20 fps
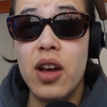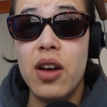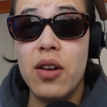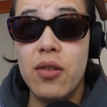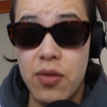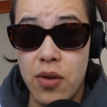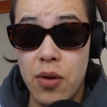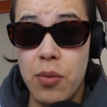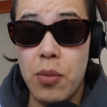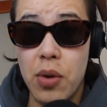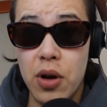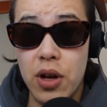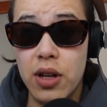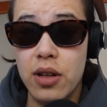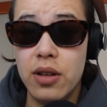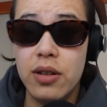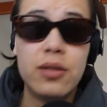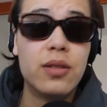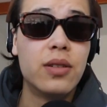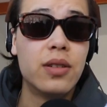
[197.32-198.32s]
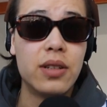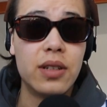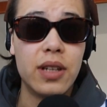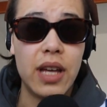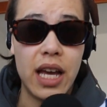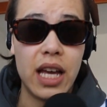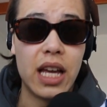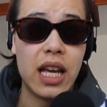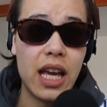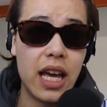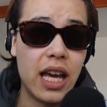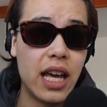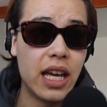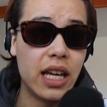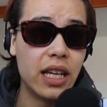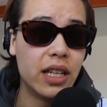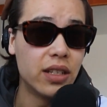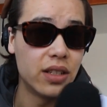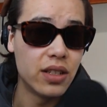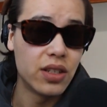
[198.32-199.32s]
football,
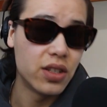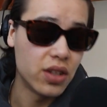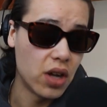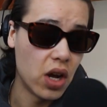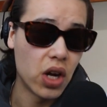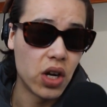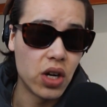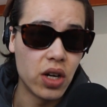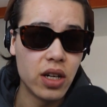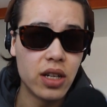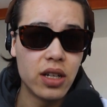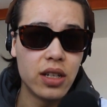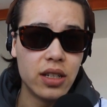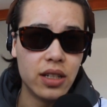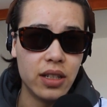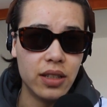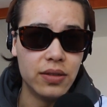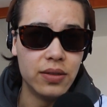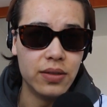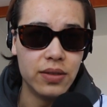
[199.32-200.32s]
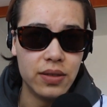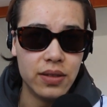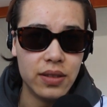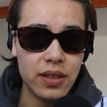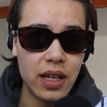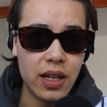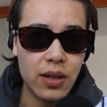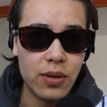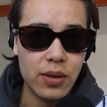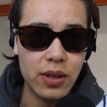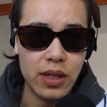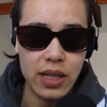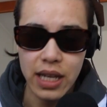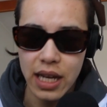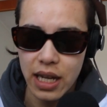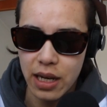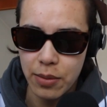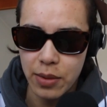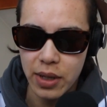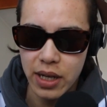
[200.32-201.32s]
a.k.a. soccer, if I really
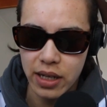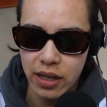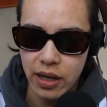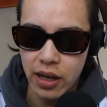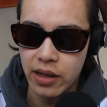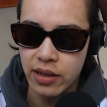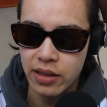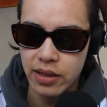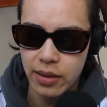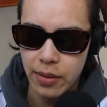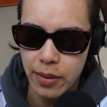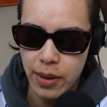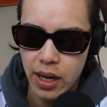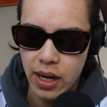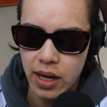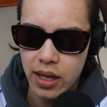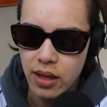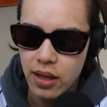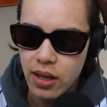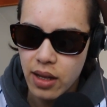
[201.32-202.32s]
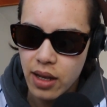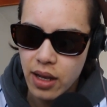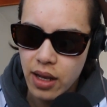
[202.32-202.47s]
got to be a cunt about it.